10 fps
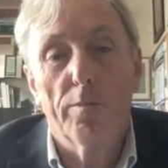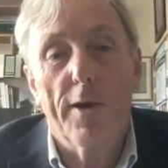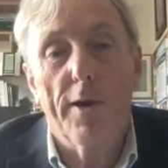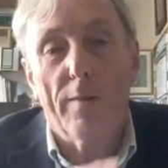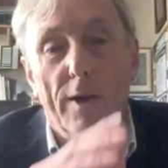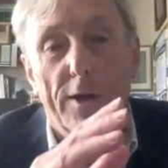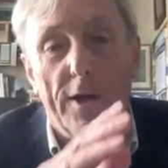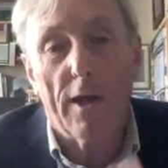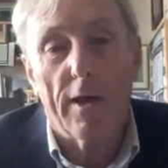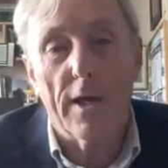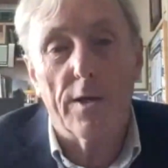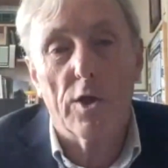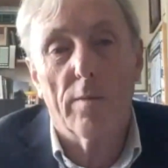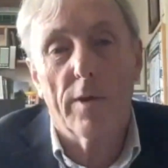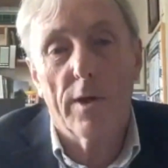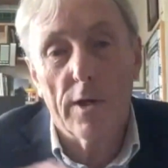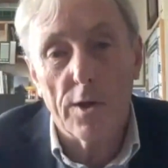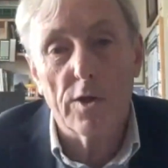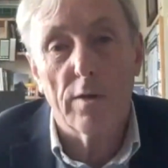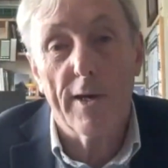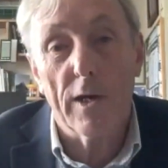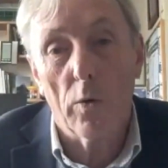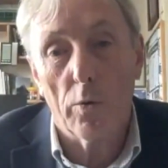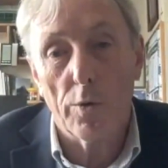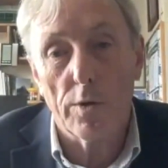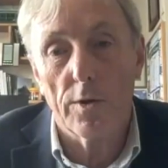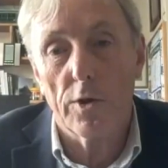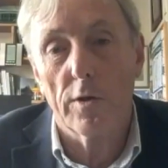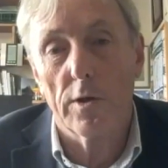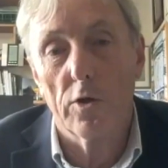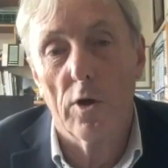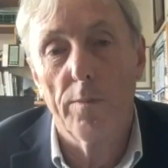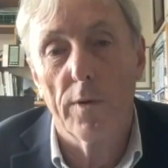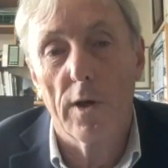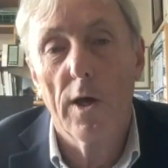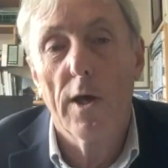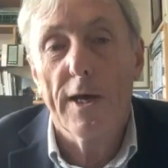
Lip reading: Parliament delegate to somebody else to make laws on a certain topic?